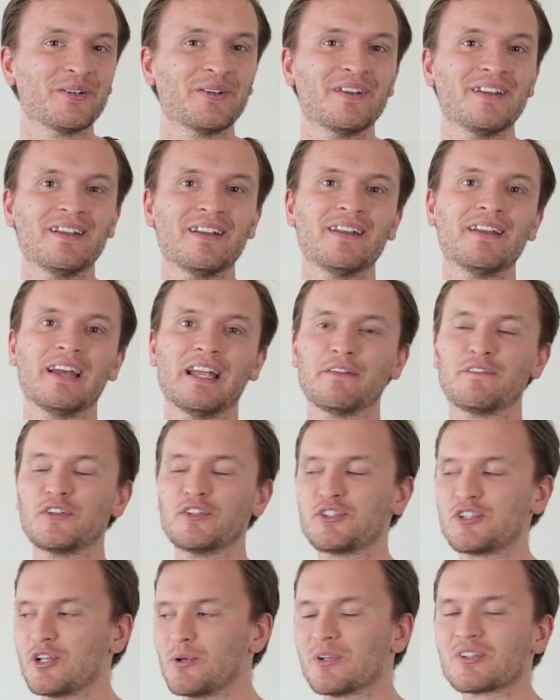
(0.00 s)
And if
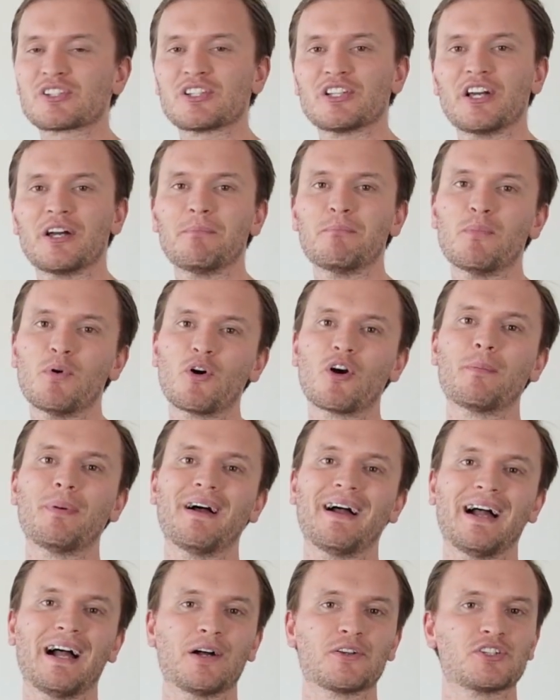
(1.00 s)
you do want to learn more
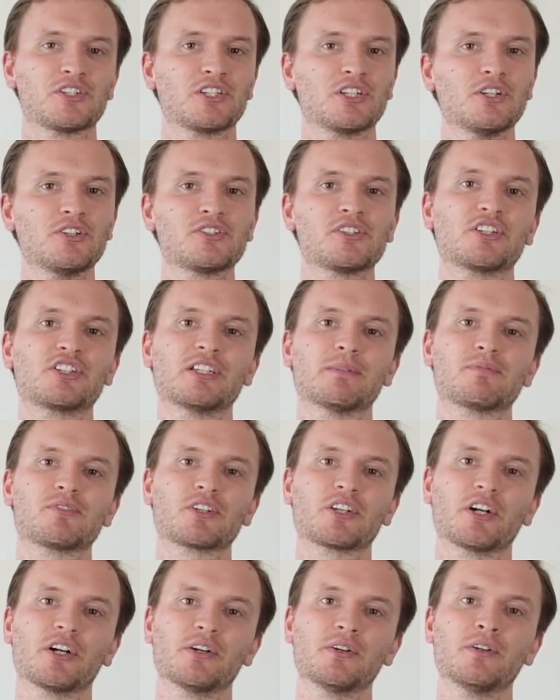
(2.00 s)
about how to use the Chip
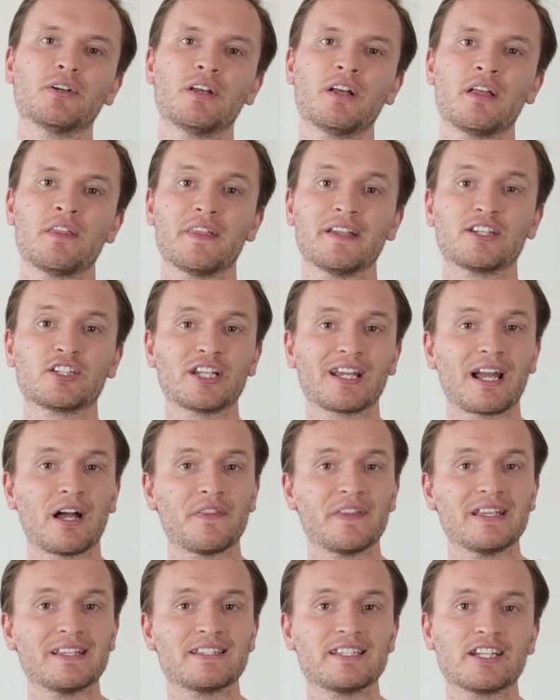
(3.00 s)
to Go, then check
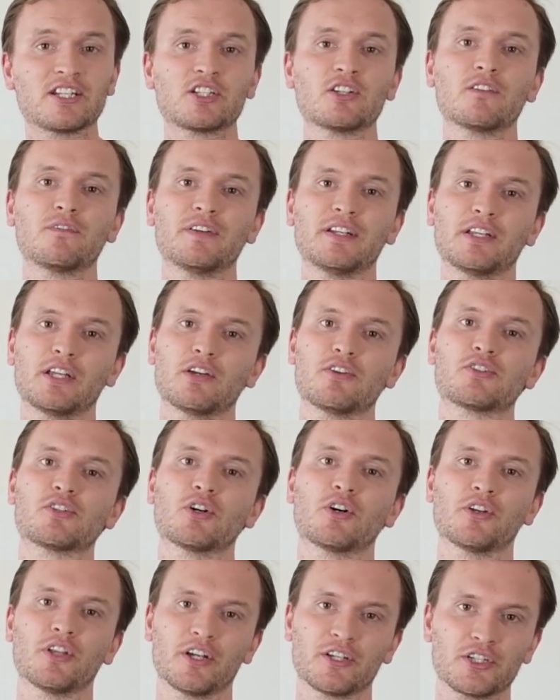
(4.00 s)
out the additional
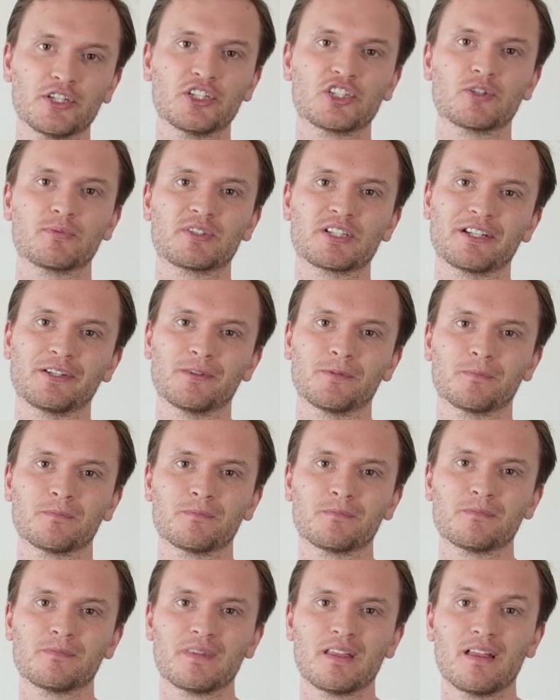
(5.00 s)
videos on our YouTube channel.
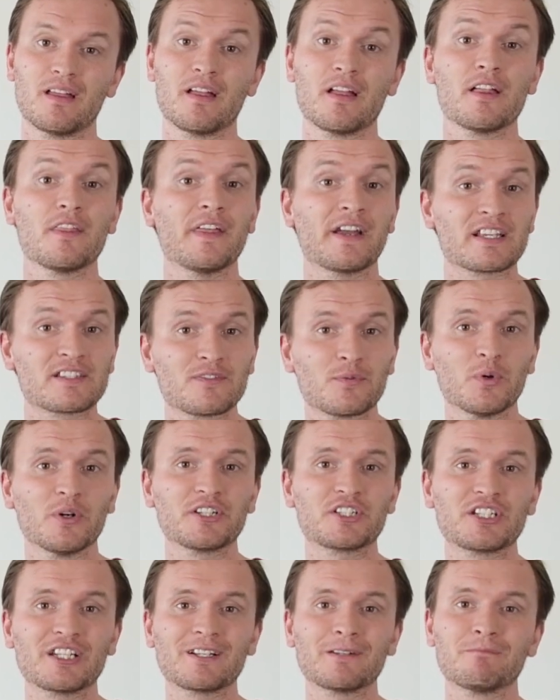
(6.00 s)
Thanks for
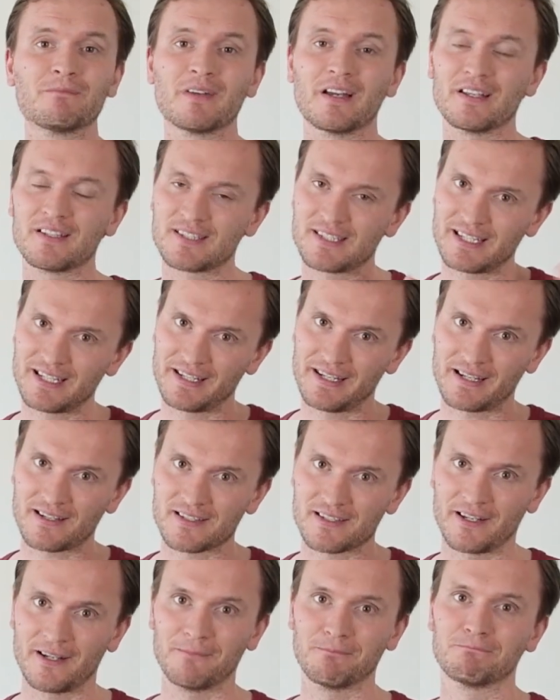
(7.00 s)
watching and see you
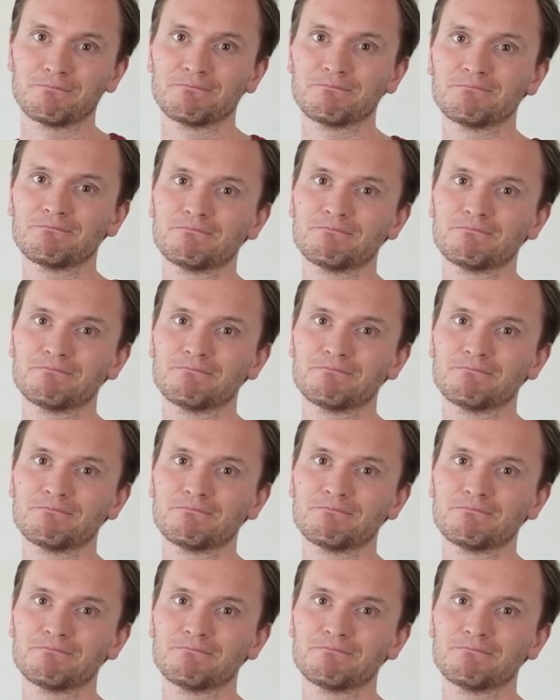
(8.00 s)
next time.